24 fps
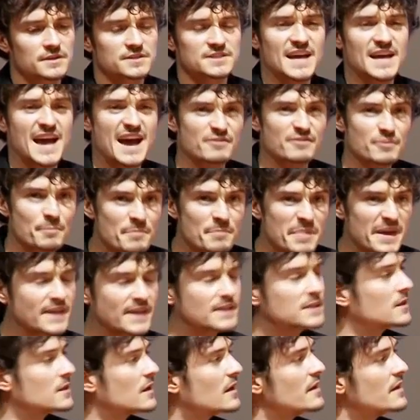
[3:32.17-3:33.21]
to have a
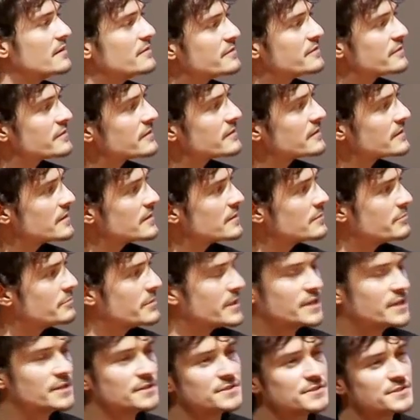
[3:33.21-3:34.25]
big life.
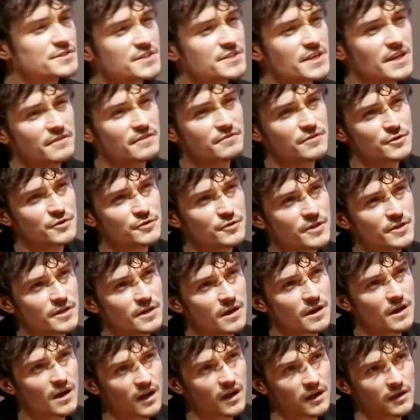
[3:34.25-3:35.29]
Because if you
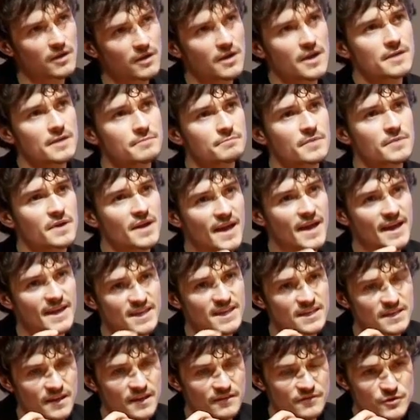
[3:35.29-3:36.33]
can climb
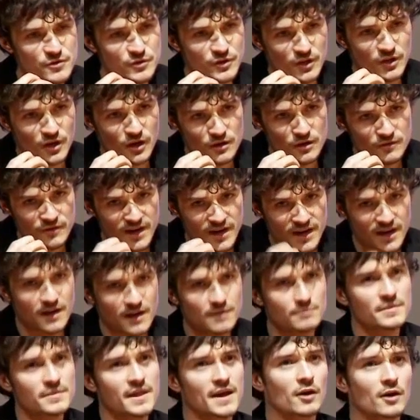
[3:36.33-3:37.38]
and if you can
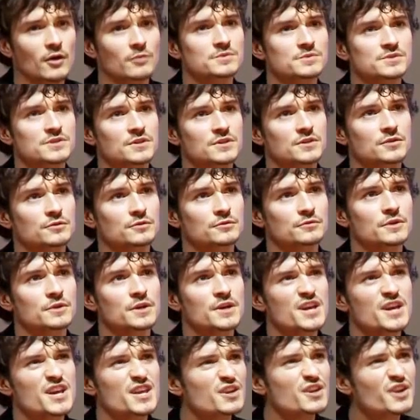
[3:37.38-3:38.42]
overcome that obstacle,
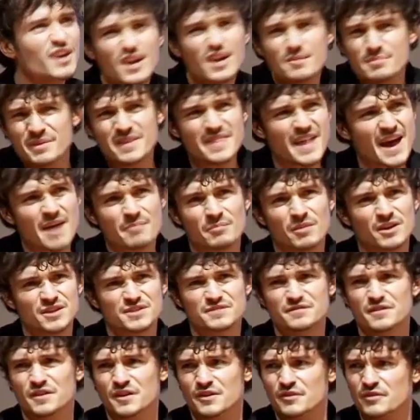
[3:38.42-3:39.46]
you're going to be that
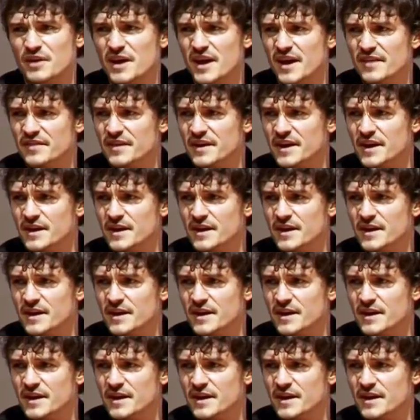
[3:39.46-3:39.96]
much further ahead than